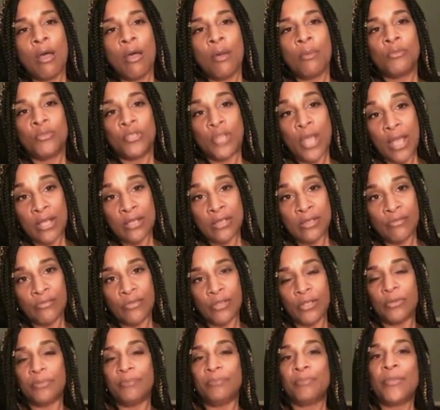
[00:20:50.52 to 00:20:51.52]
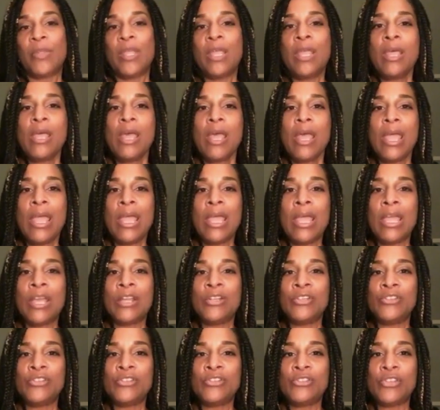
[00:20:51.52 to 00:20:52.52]
Jacksonville.
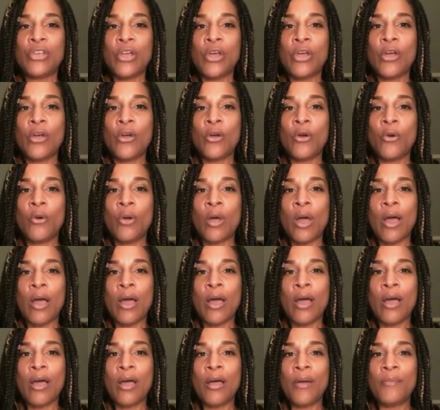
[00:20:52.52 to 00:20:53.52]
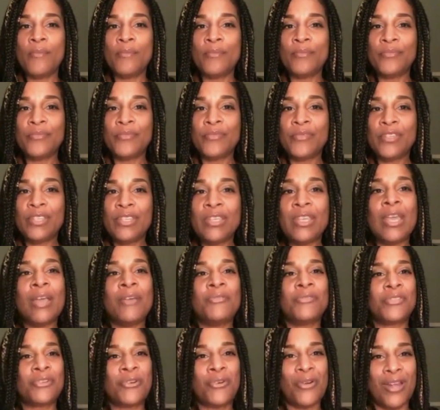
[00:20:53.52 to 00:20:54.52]
And so, yeah,
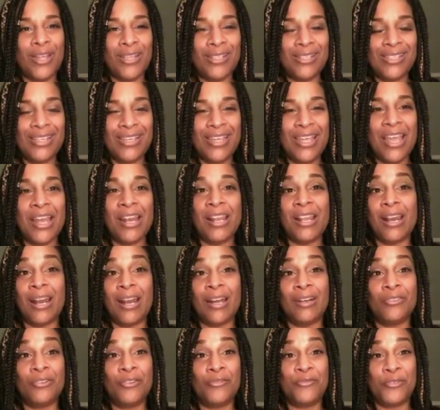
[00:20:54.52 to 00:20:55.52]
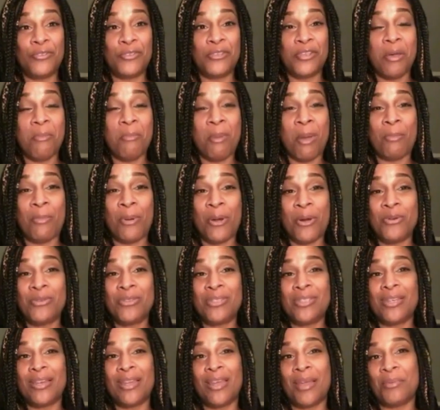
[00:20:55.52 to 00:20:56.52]
it was crazy. And I don't know if you saw my
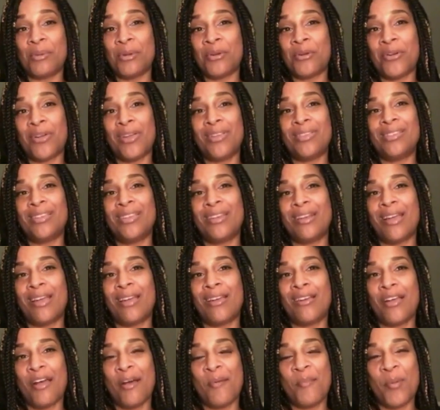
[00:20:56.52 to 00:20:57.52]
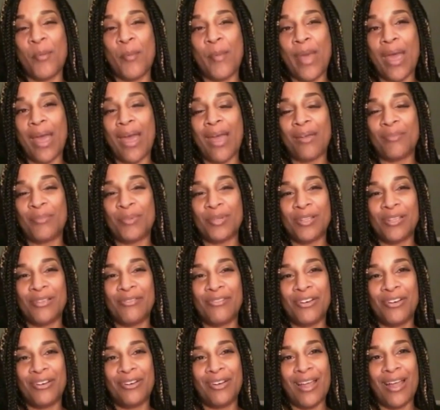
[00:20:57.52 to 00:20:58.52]
post today, but Crazy and I are coming back,
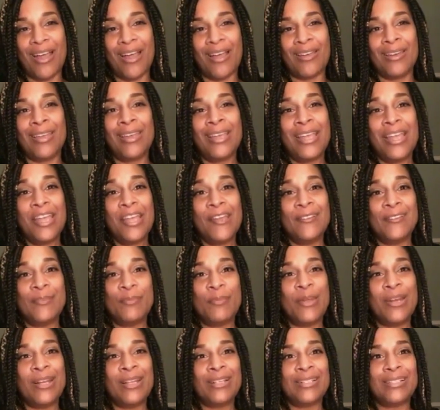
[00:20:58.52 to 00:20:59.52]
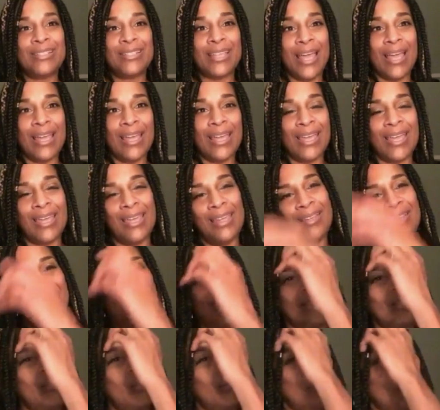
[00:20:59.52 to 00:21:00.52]
believe it or not. It's been a
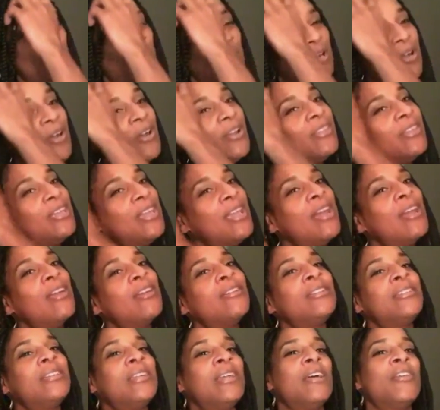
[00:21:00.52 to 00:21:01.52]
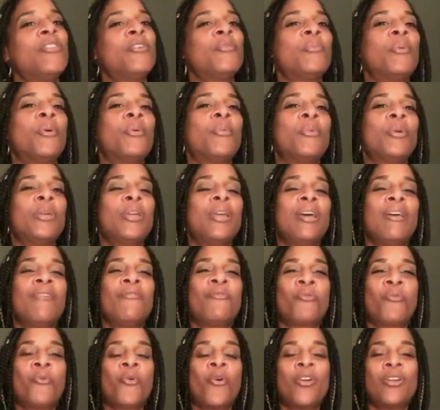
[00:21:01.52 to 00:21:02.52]
decade since we've been on the air together, but we
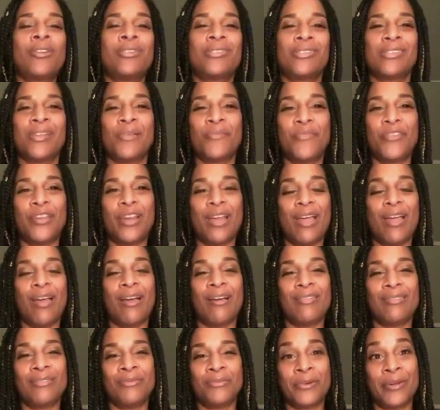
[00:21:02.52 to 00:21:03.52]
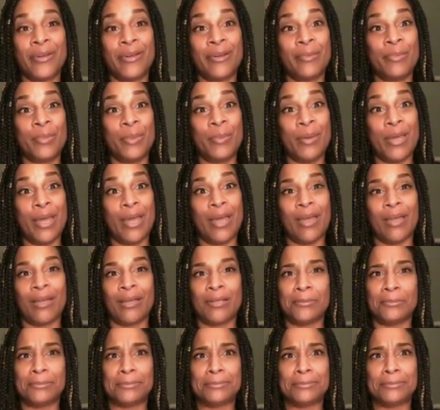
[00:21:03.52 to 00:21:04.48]
have worked something out, and we're going to be back.